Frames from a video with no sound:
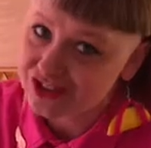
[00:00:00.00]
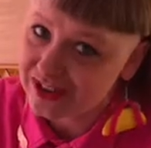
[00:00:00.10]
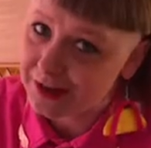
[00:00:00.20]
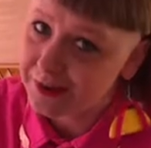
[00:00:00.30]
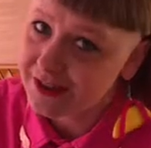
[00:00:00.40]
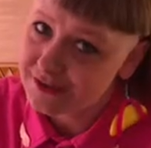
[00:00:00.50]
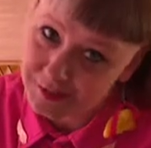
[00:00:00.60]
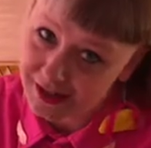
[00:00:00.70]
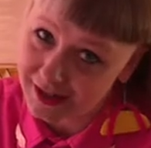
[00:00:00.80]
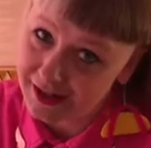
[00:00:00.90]
the shower is
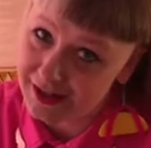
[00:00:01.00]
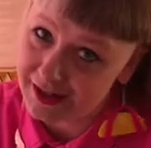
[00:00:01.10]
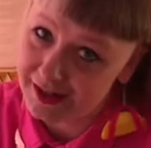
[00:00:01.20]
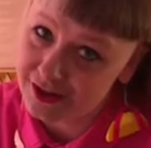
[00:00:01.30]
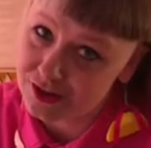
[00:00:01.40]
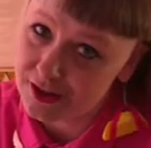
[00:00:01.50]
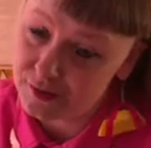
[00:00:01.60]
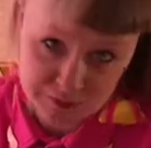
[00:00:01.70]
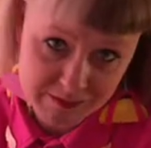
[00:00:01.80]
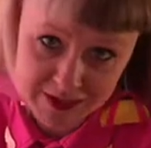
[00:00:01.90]
where I drive
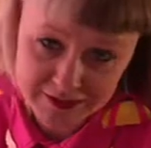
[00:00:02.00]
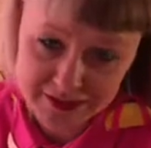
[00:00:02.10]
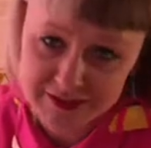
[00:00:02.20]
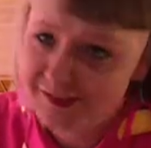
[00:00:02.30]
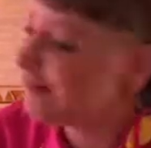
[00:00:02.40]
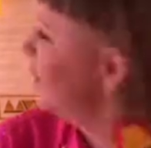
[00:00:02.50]
a lot of my ideas.